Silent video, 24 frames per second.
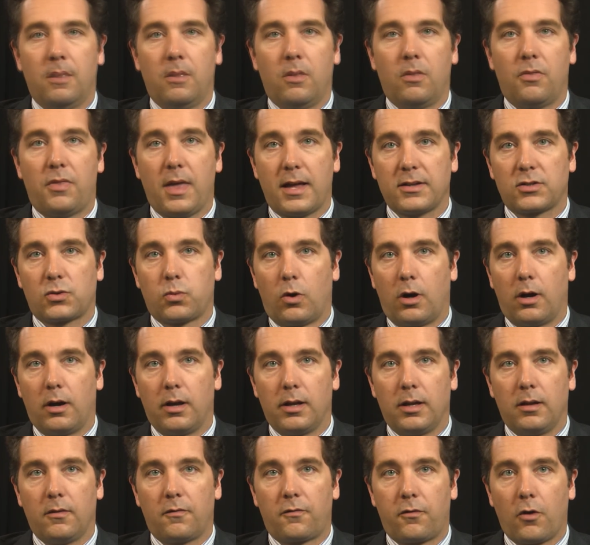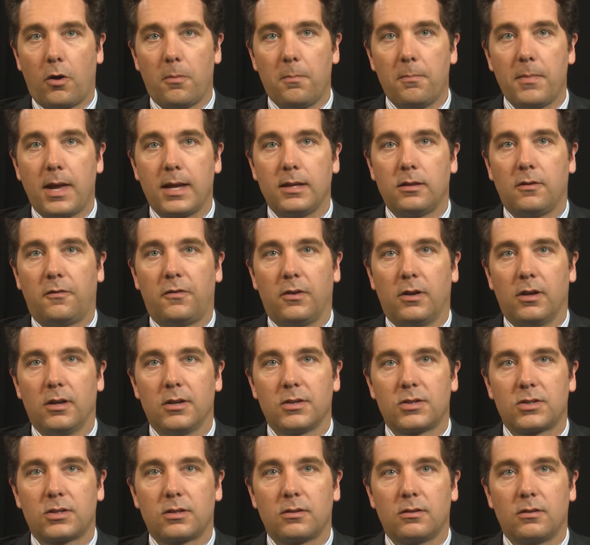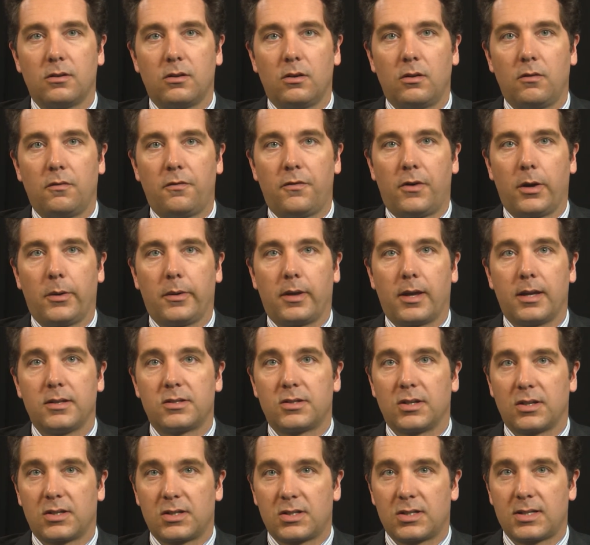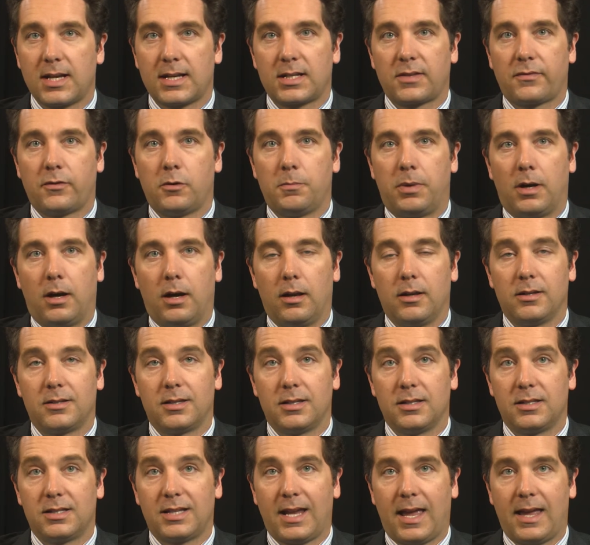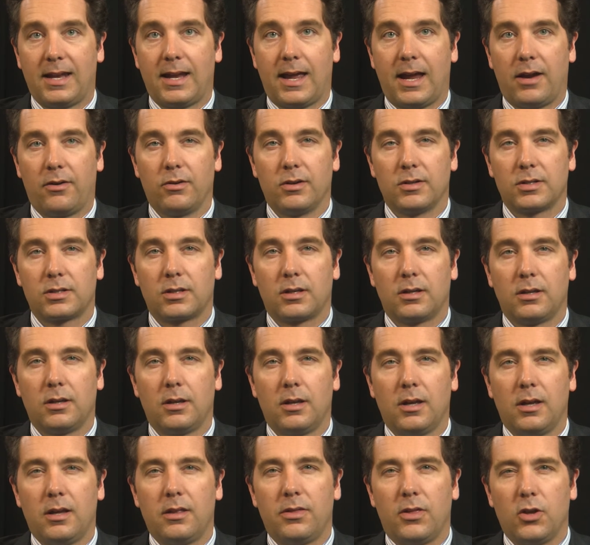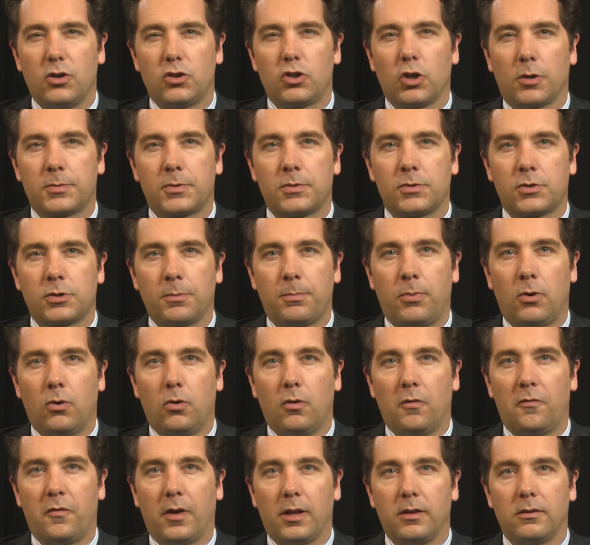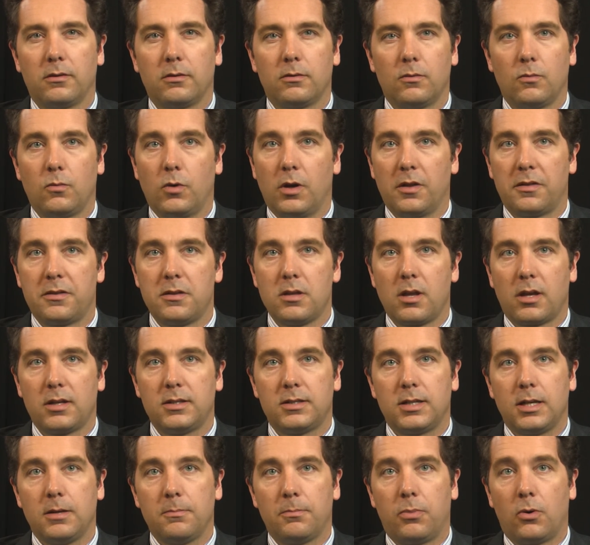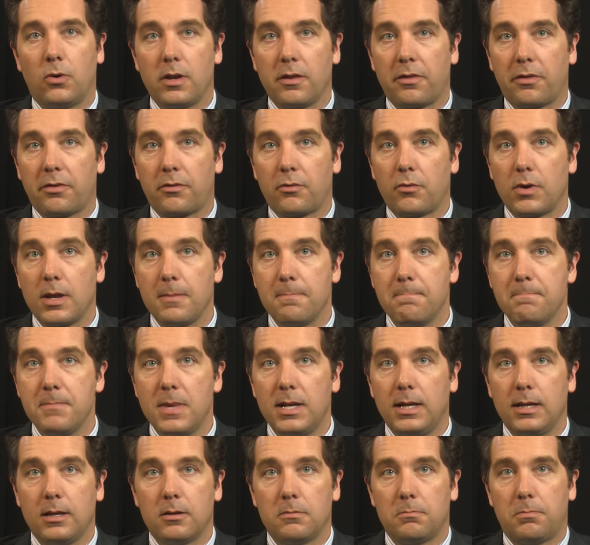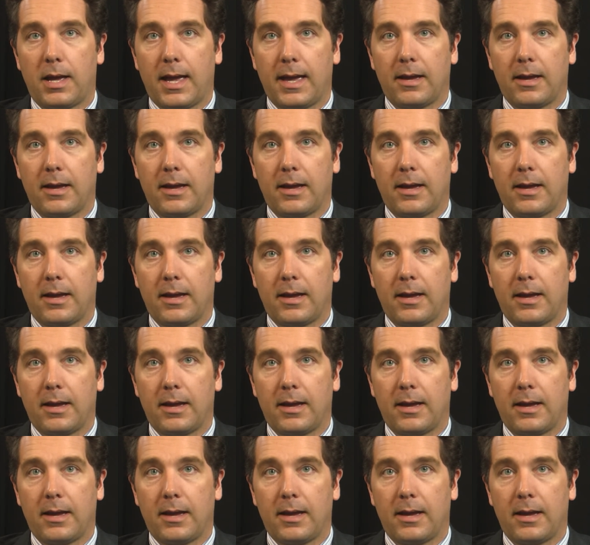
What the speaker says: That's why, from May the 1st, following a successful pilot in 10 areas, the Adoption Support Fund, worth £19.3 million,